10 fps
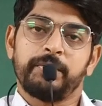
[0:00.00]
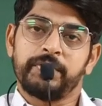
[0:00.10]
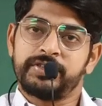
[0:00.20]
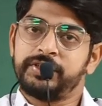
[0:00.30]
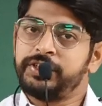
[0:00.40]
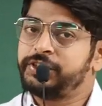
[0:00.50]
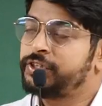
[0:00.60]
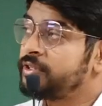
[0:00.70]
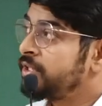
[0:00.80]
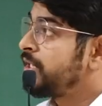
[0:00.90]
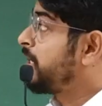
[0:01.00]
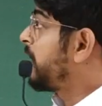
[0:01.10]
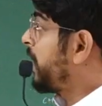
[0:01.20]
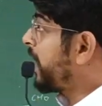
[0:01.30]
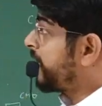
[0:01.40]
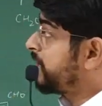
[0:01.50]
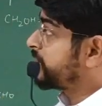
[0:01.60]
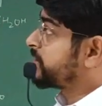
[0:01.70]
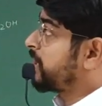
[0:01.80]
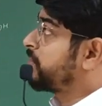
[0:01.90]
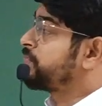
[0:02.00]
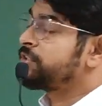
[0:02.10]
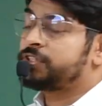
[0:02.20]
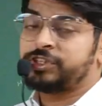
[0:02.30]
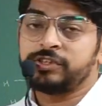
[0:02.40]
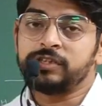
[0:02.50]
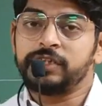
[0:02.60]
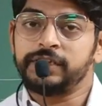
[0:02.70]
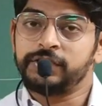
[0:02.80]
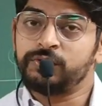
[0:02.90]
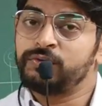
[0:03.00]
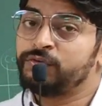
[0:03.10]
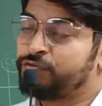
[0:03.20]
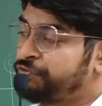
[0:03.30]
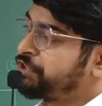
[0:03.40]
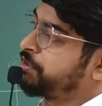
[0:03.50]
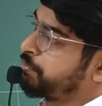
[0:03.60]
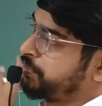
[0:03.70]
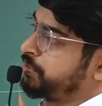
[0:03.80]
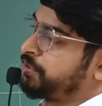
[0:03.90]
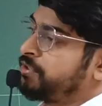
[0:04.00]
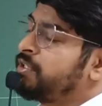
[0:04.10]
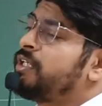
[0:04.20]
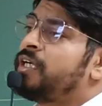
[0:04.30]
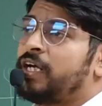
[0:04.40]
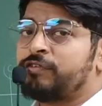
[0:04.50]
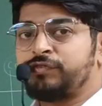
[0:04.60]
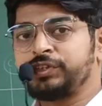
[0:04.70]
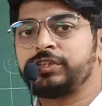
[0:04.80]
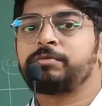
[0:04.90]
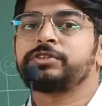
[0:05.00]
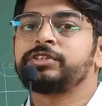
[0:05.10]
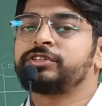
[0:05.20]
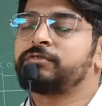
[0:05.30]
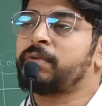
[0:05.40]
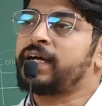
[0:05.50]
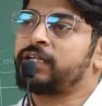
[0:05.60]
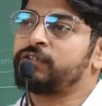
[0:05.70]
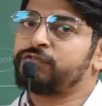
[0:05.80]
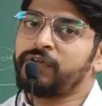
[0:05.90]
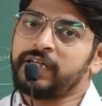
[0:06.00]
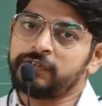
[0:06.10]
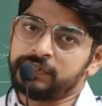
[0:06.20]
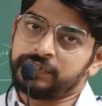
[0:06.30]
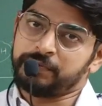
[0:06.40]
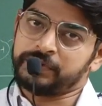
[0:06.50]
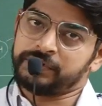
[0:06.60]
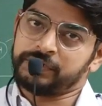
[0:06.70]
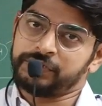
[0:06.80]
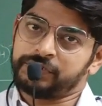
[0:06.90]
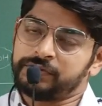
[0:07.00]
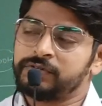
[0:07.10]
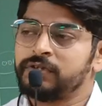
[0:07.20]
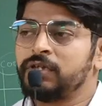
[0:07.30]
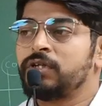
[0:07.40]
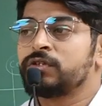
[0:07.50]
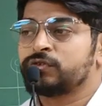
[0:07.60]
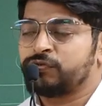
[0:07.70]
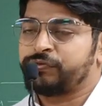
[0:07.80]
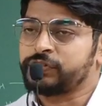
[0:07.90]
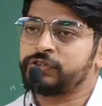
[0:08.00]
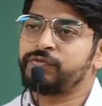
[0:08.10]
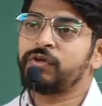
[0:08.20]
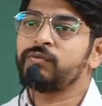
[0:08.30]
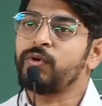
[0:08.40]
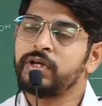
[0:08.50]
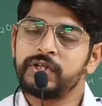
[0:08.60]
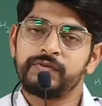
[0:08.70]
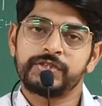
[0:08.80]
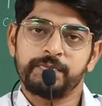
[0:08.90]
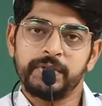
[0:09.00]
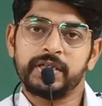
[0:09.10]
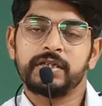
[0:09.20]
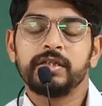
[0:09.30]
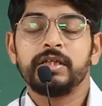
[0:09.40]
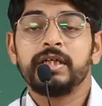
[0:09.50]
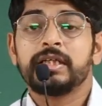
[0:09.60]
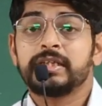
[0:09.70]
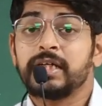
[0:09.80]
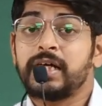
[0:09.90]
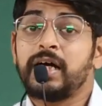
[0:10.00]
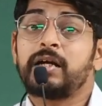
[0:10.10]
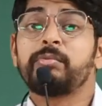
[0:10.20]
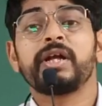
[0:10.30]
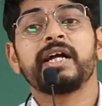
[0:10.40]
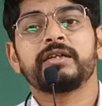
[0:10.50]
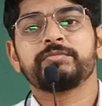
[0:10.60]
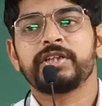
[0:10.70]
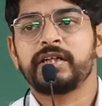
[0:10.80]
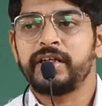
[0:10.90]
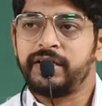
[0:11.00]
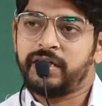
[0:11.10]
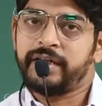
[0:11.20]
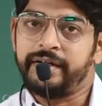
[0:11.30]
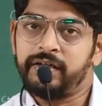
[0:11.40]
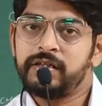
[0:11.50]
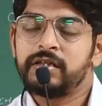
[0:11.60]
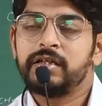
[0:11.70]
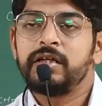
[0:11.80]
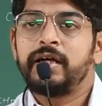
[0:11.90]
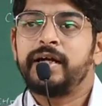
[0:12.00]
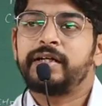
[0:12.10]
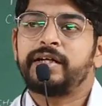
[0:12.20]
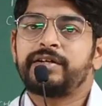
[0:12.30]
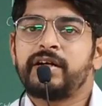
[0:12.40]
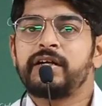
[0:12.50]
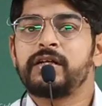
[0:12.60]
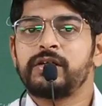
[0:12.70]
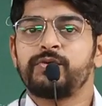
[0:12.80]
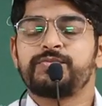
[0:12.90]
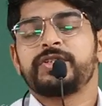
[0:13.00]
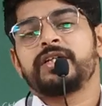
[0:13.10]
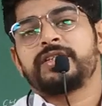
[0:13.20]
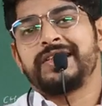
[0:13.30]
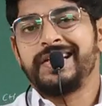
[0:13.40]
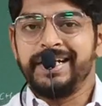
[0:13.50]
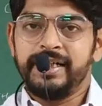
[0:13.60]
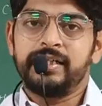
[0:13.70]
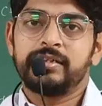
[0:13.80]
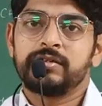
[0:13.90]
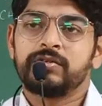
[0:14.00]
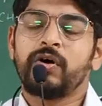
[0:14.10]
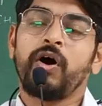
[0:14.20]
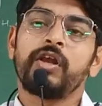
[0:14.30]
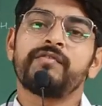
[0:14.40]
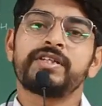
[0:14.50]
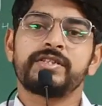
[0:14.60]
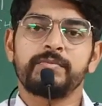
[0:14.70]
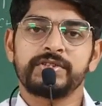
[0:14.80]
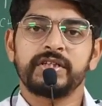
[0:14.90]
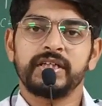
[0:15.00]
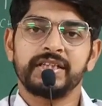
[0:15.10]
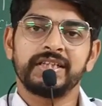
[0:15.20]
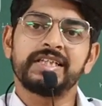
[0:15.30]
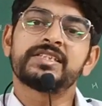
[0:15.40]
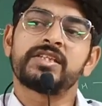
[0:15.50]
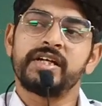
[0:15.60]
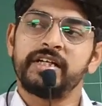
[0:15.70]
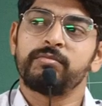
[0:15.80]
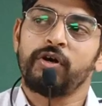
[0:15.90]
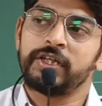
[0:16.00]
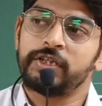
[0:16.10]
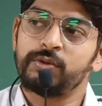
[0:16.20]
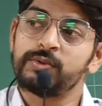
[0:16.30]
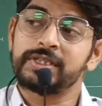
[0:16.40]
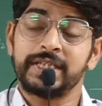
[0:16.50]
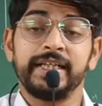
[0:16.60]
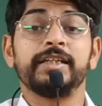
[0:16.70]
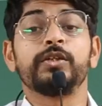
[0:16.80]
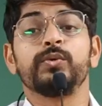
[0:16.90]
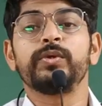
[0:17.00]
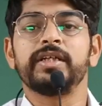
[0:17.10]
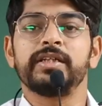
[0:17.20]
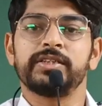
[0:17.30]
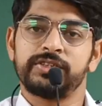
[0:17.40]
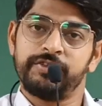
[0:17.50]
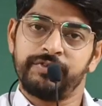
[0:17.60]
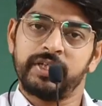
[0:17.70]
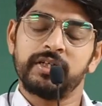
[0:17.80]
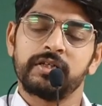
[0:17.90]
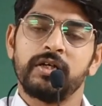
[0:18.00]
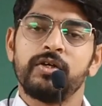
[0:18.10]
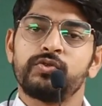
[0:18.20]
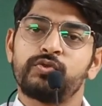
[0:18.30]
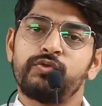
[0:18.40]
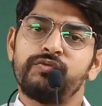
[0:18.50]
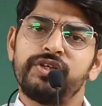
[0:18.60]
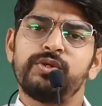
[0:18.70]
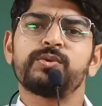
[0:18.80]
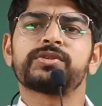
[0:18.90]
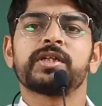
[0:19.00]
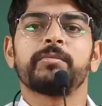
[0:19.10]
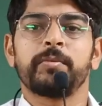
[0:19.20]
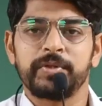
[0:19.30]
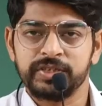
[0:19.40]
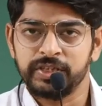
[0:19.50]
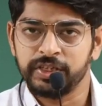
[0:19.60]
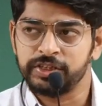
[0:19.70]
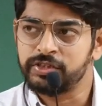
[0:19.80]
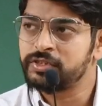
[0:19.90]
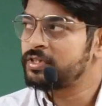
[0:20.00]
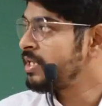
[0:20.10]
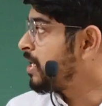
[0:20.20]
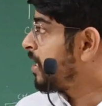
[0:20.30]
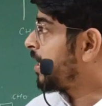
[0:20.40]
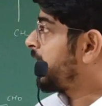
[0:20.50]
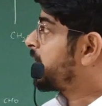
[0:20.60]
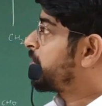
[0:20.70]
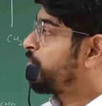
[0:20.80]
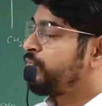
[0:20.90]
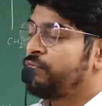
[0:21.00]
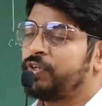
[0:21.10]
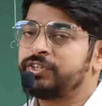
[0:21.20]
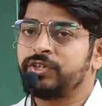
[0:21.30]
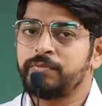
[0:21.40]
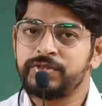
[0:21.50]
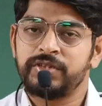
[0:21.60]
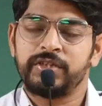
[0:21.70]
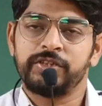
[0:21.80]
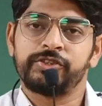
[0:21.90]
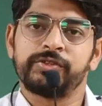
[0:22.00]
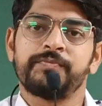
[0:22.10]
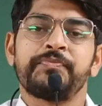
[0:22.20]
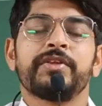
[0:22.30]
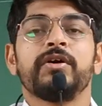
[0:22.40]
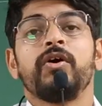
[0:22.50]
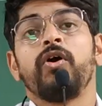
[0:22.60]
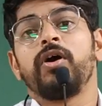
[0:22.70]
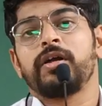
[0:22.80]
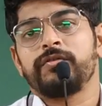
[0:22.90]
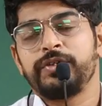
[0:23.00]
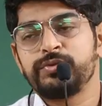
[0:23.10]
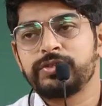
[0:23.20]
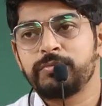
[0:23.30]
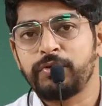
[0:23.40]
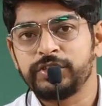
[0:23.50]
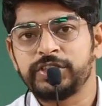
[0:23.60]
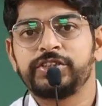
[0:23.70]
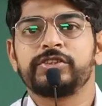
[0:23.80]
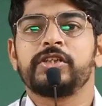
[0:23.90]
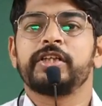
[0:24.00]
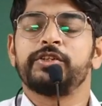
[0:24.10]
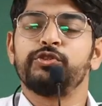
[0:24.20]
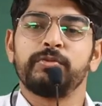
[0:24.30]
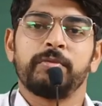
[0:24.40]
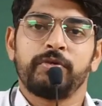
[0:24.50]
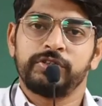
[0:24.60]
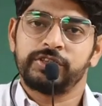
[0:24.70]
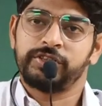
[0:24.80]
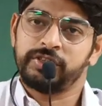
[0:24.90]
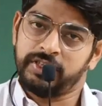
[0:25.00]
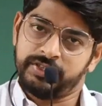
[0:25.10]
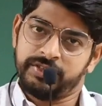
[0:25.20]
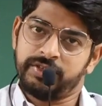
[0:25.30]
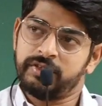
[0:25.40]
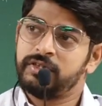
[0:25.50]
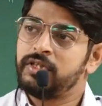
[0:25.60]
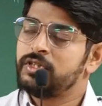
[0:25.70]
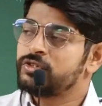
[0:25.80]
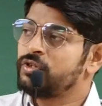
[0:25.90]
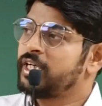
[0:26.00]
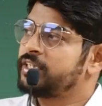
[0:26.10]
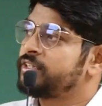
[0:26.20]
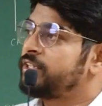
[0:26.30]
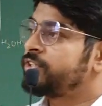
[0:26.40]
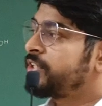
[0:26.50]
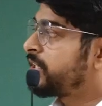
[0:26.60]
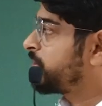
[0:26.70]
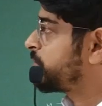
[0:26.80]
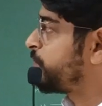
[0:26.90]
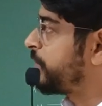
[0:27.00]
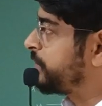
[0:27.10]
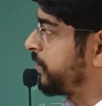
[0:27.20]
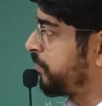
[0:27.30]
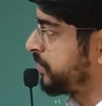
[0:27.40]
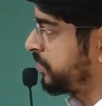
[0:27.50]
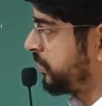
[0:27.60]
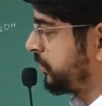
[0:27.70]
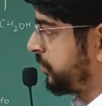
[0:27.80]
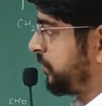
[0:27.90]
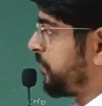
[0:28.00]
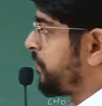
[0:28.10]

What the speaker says: representation and its conversion into Fischer projection and Fischer projection back into flying wedge representation. So first of all, what did we speak? The carbon atoms are tetrahedral and tetrahedral groups are 3D. Always representing these 3D molecules in 2D is difficult. So we use some representations like wedge representation, or we use some projections like Newman projection, etc. So let us understand this wedge representation.